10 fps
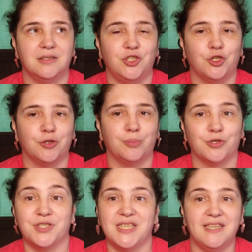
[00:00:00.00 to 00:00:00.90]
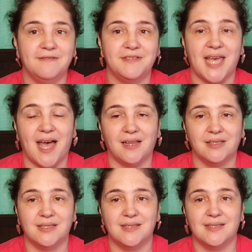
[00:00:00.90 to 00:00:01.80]
your perceived
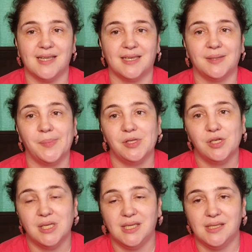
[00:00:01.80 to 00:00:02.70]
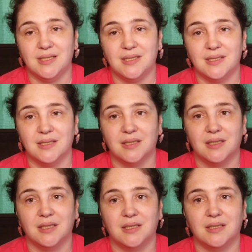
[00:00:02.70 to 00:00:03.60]
talents and abilities
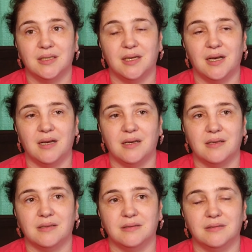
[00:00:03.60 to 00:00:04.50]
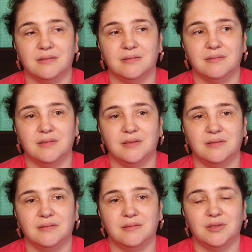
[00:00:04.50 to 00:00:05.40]

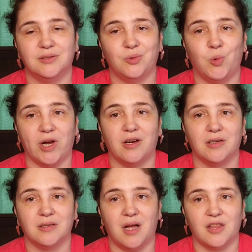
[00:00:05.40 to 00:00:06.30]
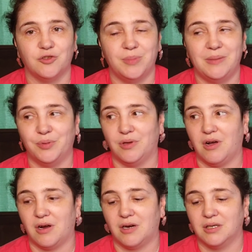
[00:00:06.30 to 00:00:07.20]
to where other people
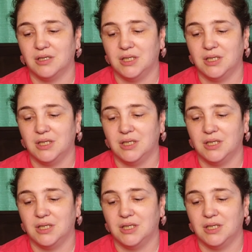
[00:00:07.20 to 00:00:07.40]
are.